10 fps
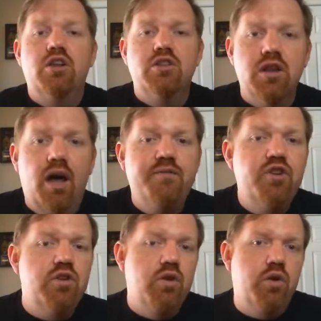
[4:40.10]
love
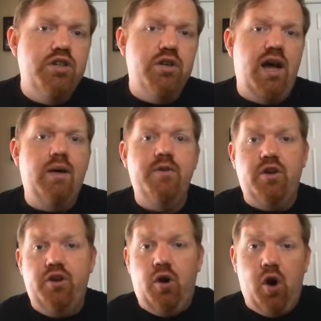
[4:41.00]
your Lord your God with
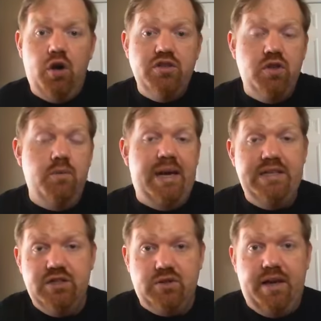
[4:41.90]
all your heart, soul,
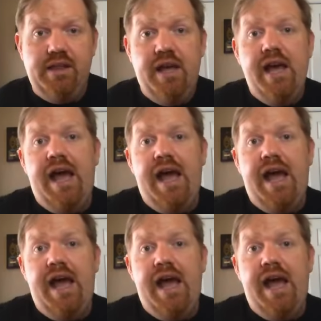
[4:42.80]
mind, and strength,